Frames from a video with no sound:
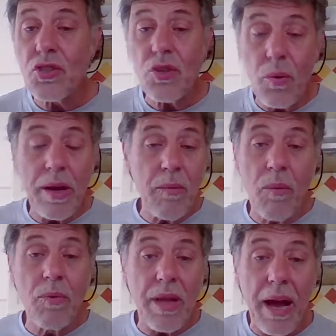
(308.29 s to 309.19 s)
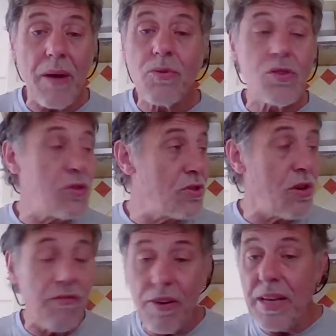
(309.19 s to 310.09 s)
So anyone with a house that's
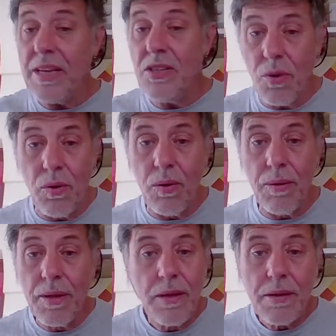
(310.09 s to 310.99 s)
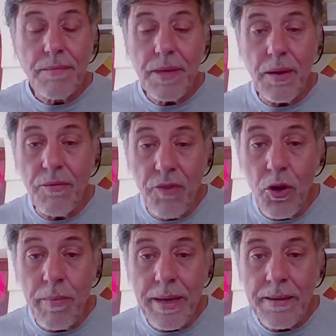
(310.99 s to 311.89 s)
got fleas or, you know,
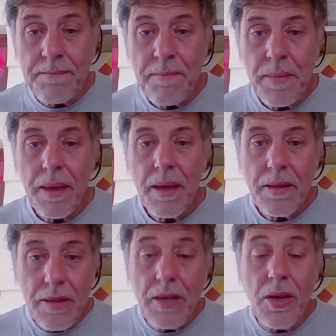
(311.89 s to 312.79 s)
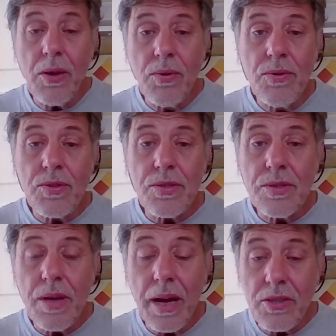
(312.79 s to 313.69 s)
vermin, they use
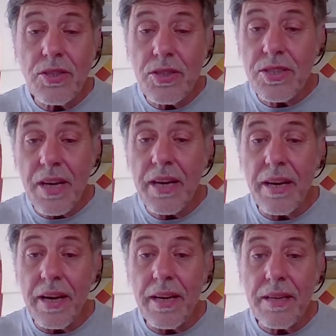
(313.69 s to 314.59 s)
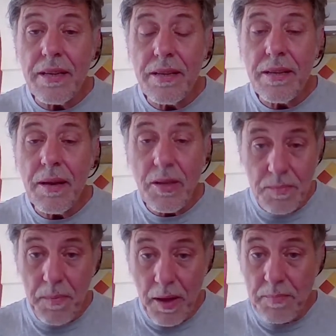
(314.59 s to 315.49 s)
hydrogen cyanide as,
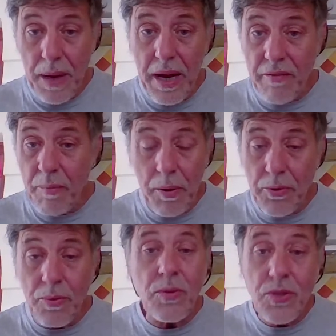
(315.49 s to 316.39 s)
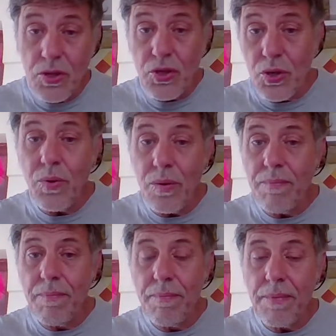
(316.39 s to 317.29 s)
as part of a product to
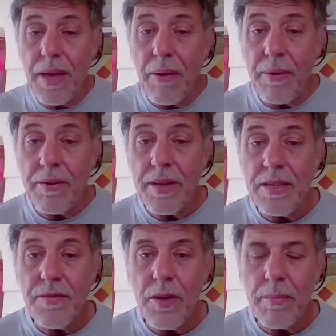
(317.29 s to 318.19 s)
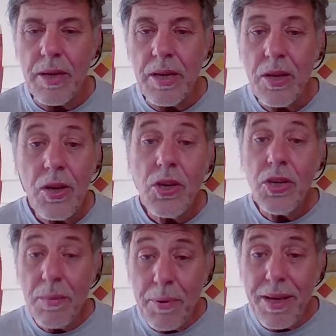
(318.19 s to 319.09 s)
get rid of these vermin.
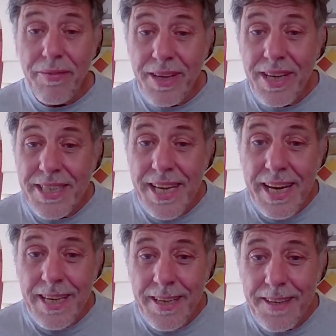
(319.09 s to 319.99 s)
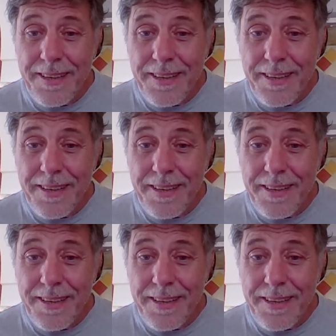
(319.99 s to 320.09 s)
You're breathing this in.